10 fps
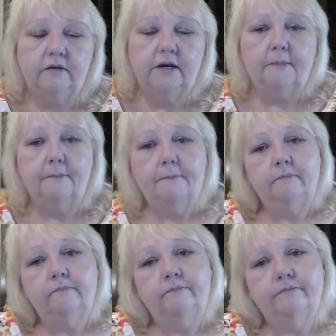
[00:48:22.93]
Yep.
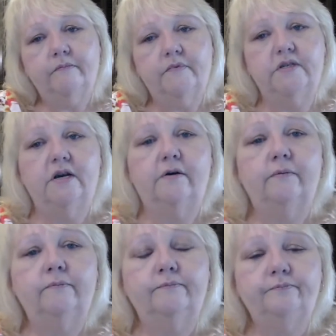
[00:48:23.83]

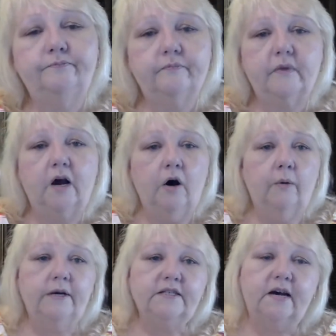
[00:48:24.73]
So
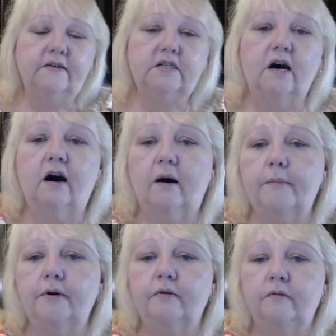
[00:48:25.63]
always have a
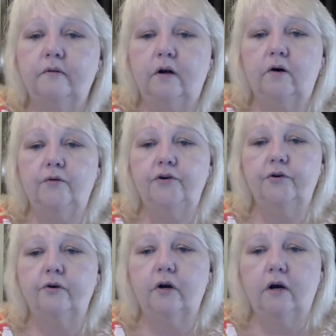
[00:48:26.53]
top on
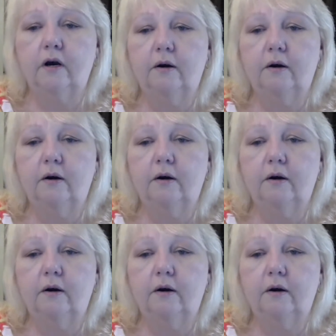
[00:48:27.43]
your